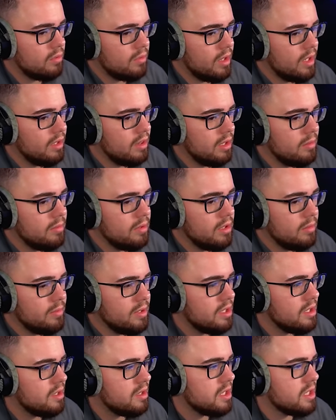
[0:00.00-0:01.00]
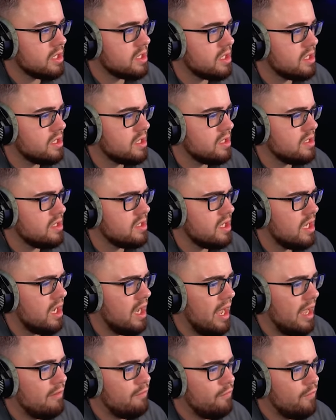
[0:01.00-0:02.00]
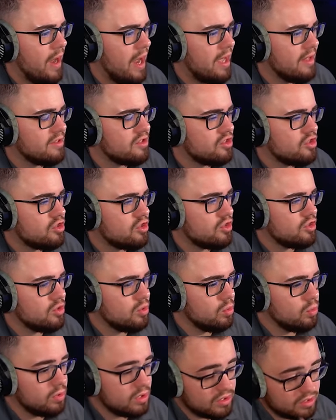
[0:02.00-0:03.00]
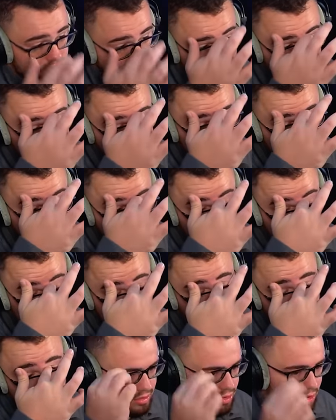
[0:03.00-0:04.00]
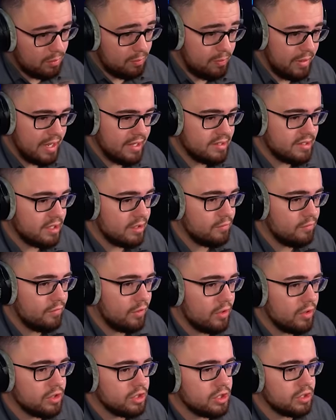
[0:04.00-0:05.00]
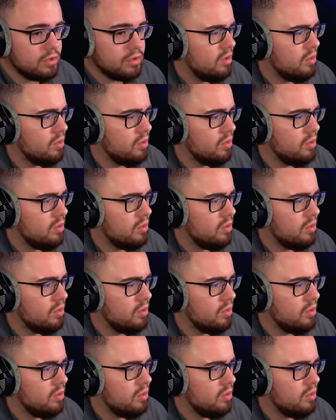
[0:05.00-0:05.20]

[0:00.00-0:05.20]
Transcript: All right, let, let me get this. This is uh, advanced suit. This looks like just a, you know, a basic version.